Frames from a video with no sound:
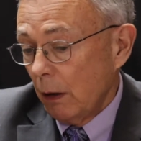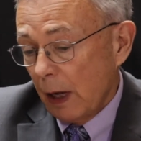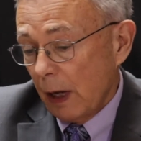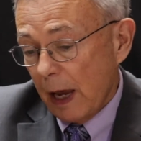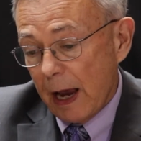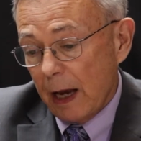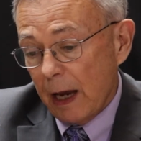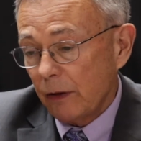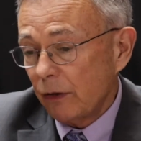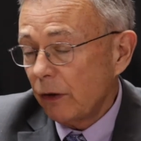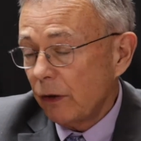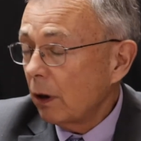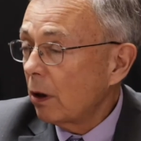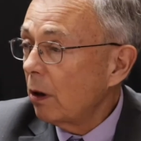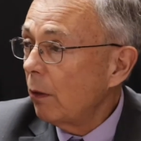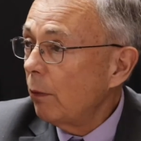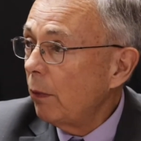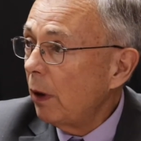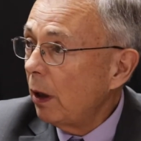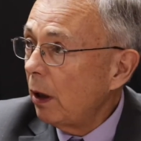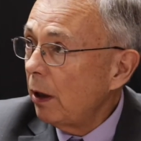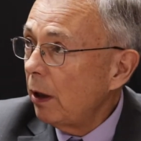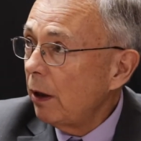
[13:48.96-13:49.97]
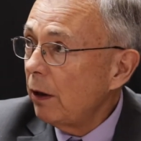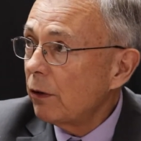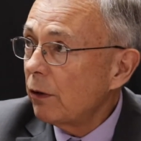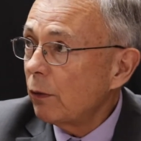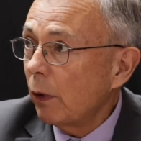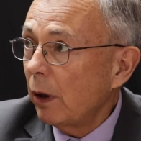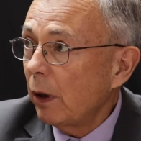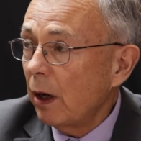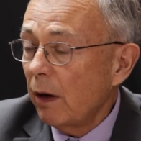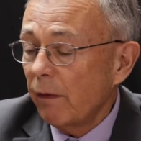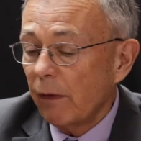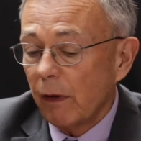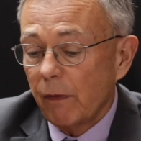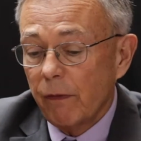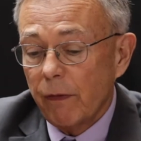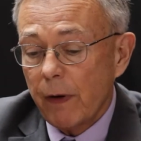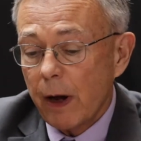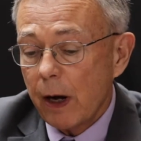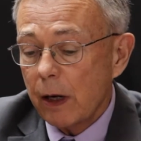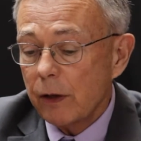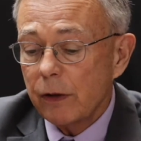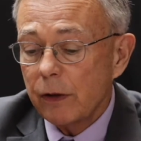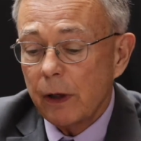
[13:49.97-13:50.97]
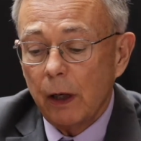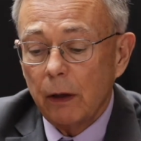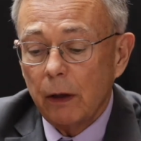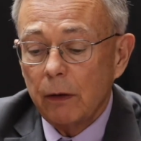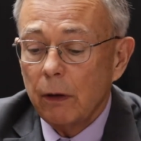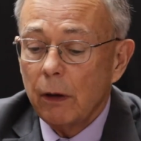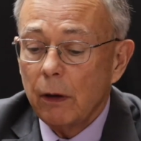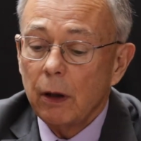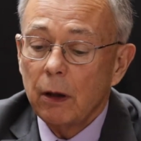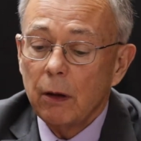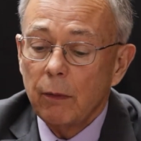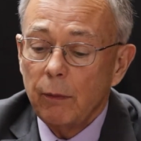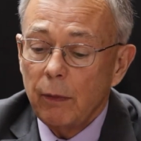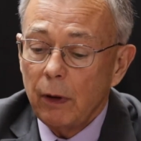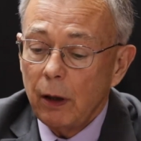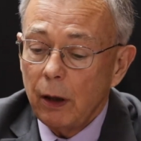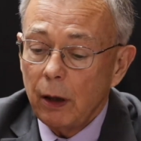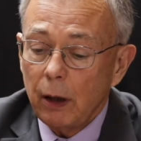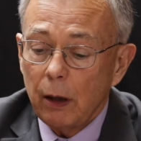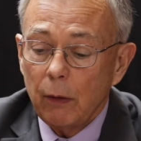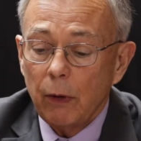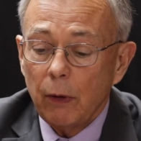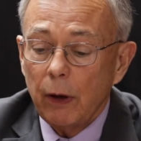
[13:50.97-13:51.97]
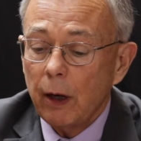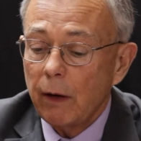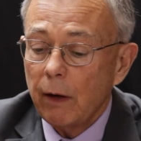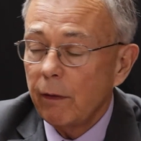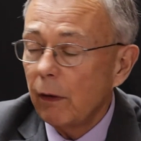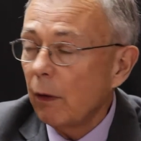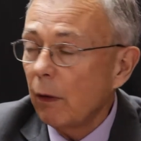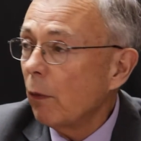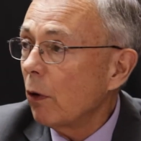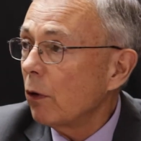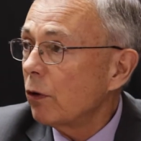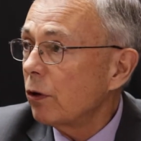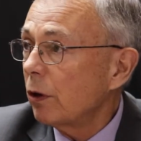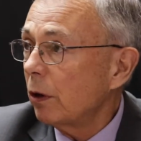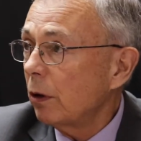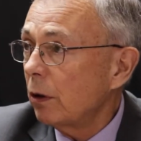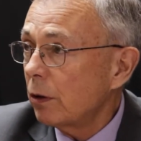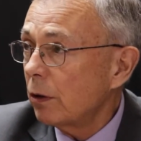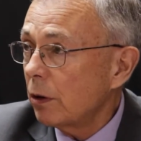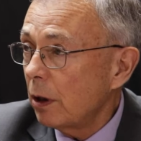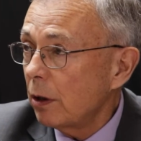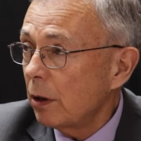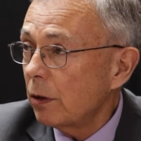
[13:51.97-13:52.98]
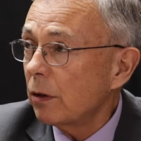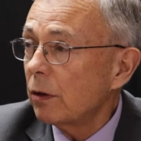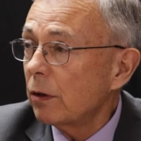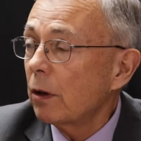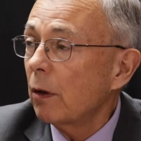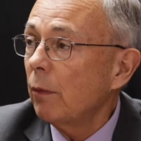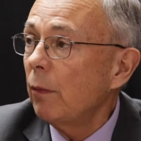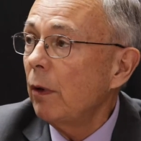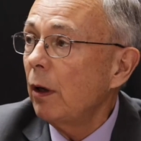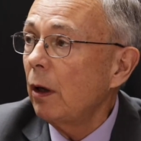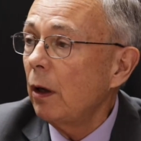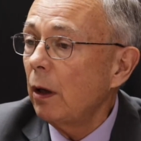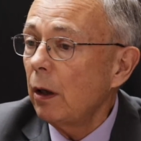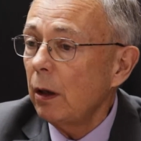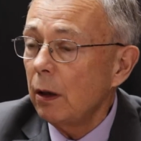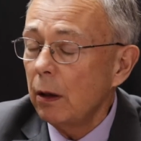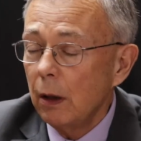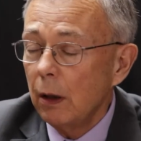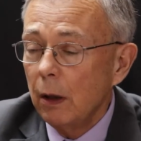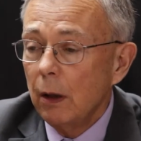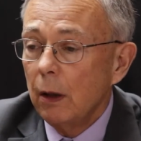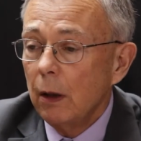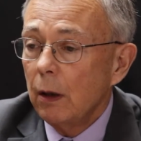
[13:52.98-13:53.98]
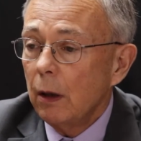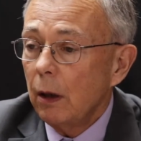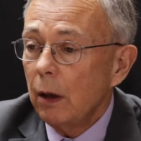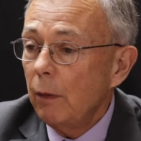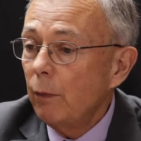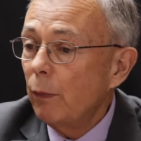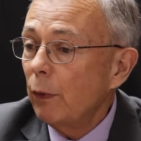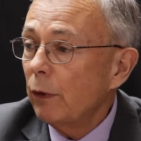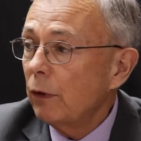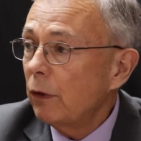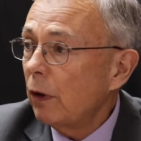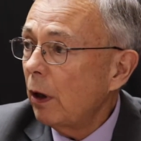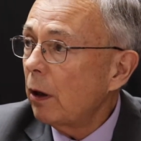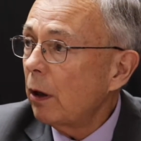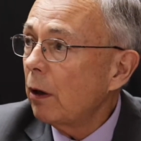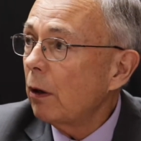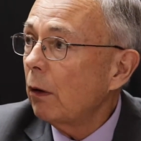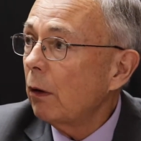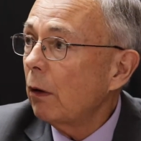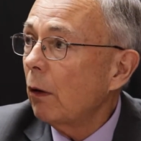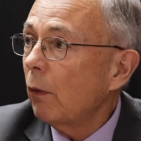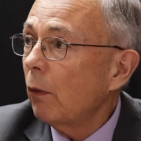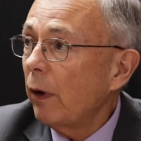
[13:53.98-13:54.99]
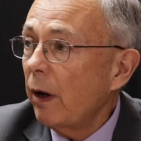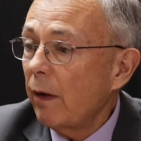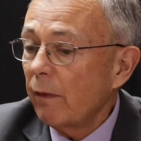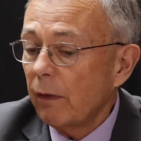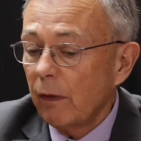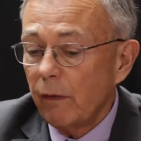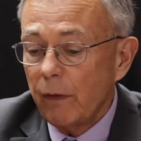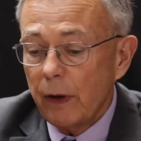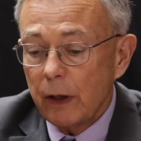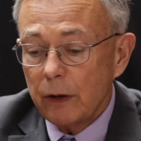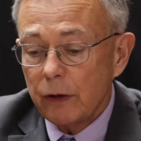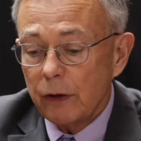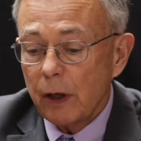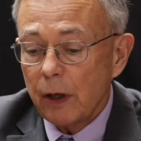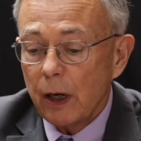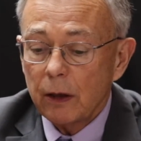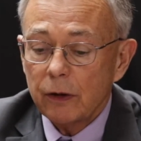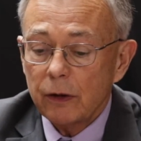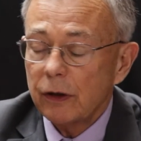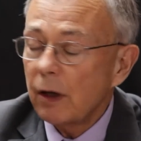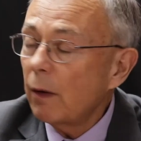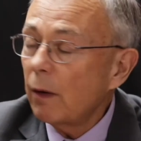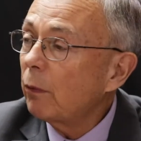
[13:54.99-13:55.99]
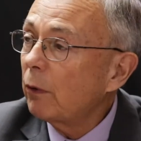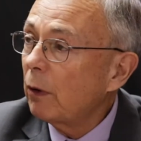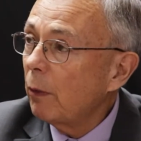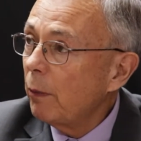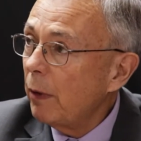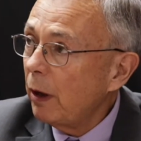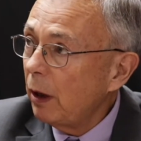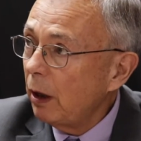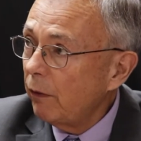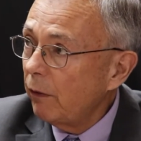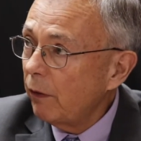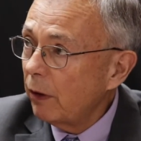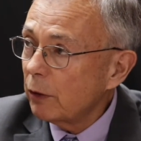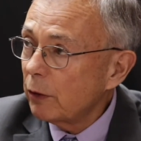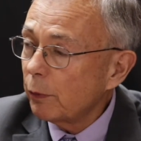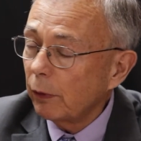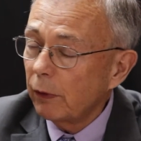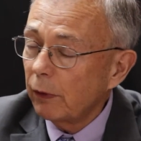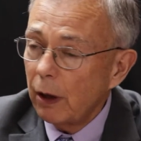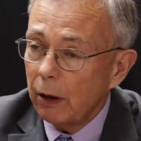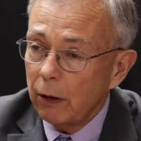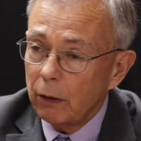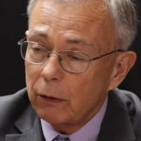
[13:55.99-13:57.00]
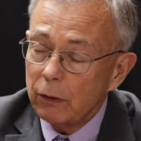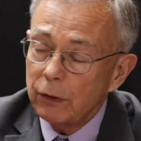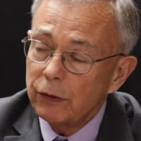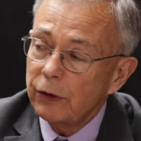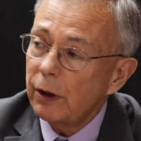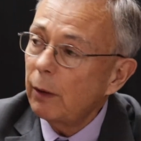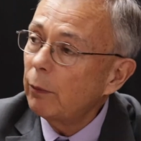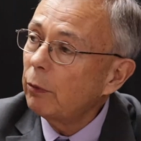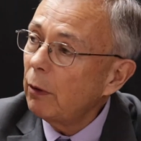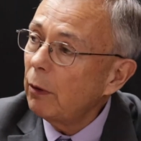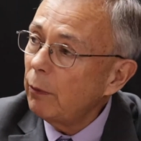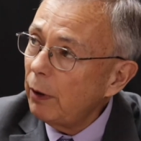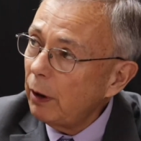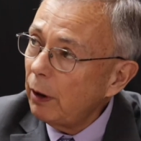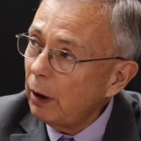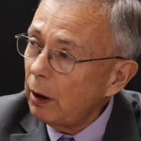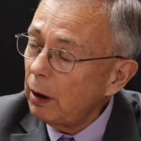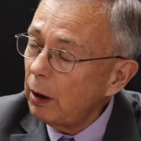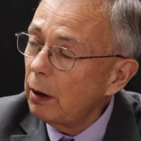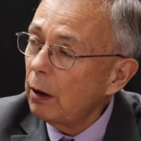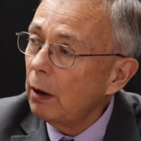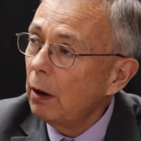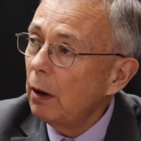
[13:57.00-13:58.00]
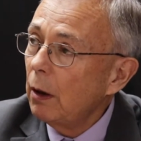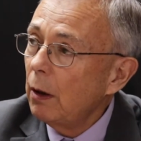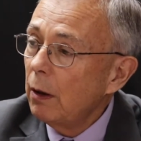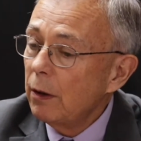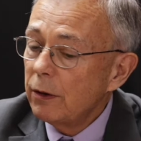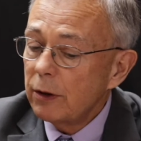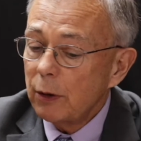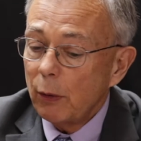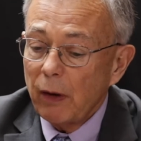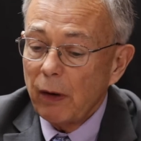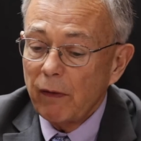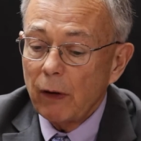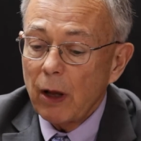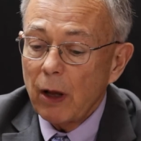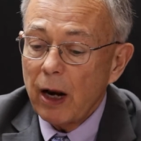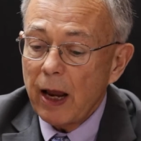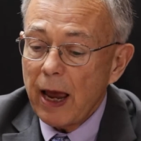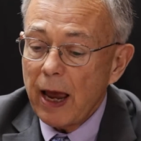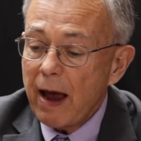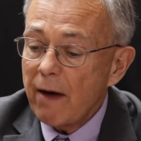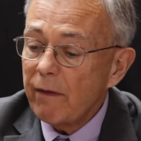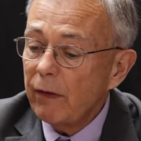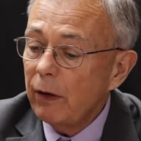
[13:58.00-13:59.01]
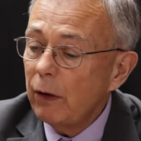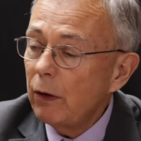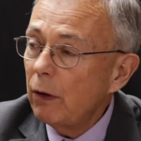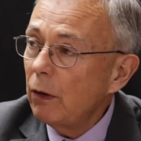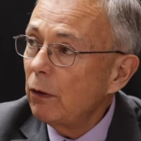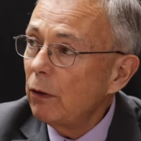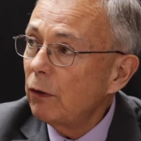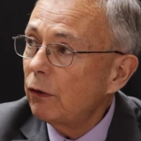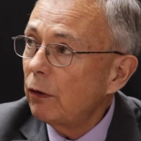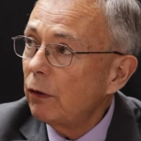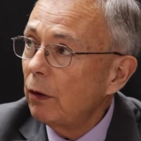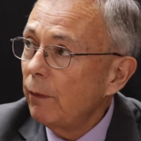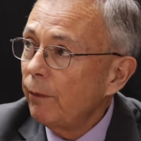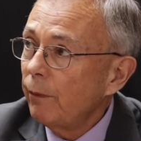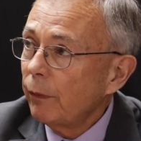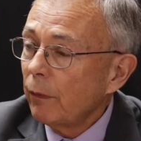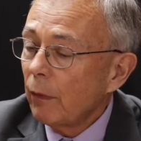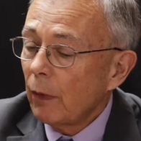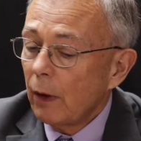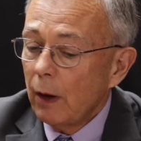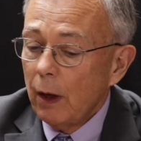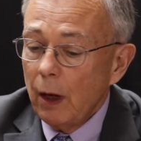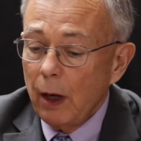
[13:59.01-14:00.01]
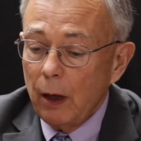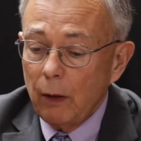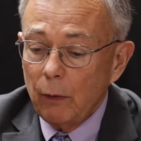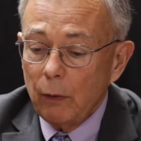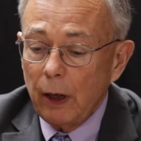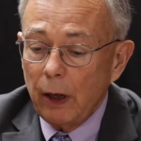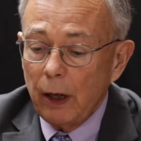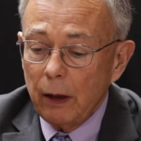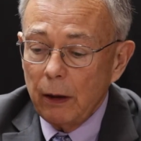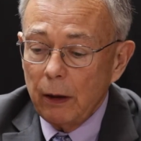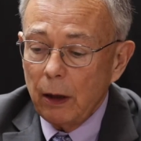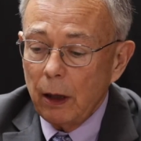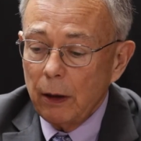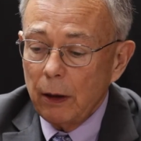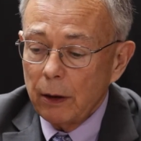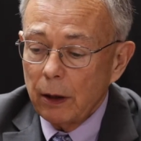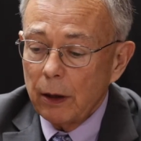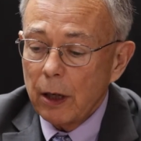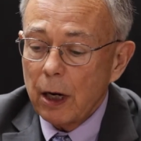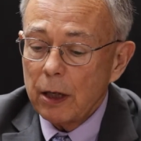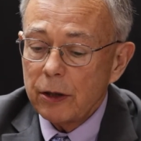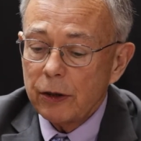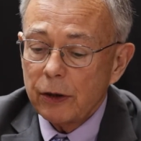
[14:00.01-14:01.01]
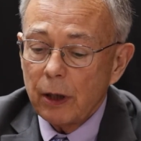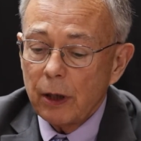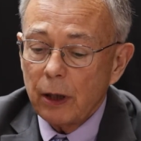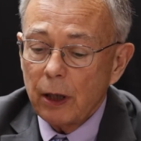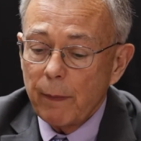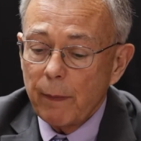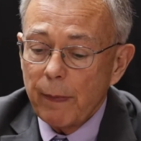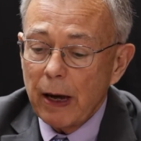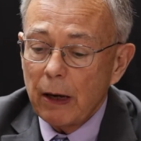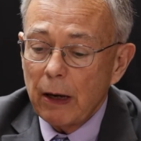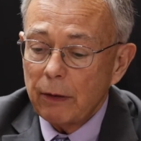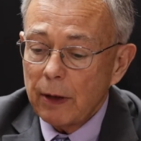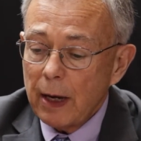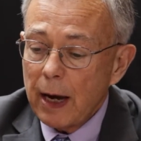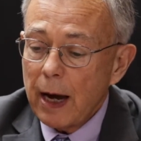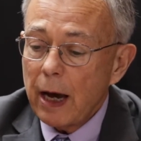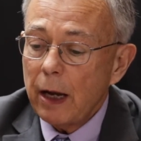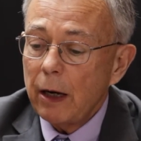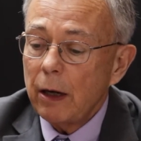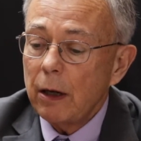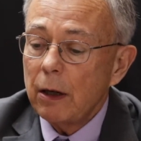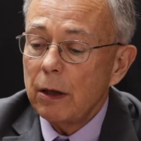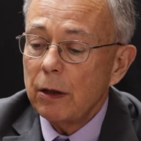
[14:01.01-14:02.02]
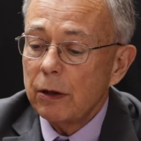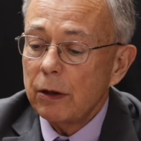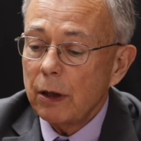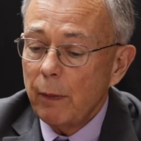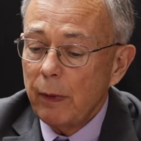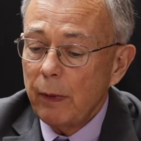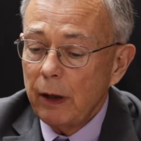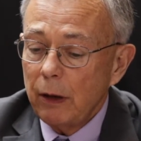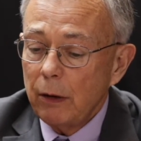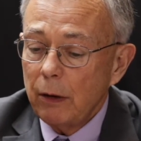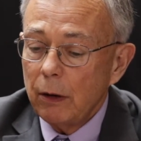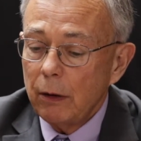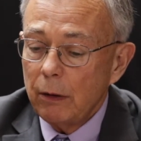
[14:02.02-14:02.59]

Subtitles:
ASTA committees, we have our Phytosanitary committee, we have our emerging diseases committee in particular, we have our veg tech subcommittee, vegetable technical subcommittee. So we have a lot of avenues, and the nice thing about that is, I mean,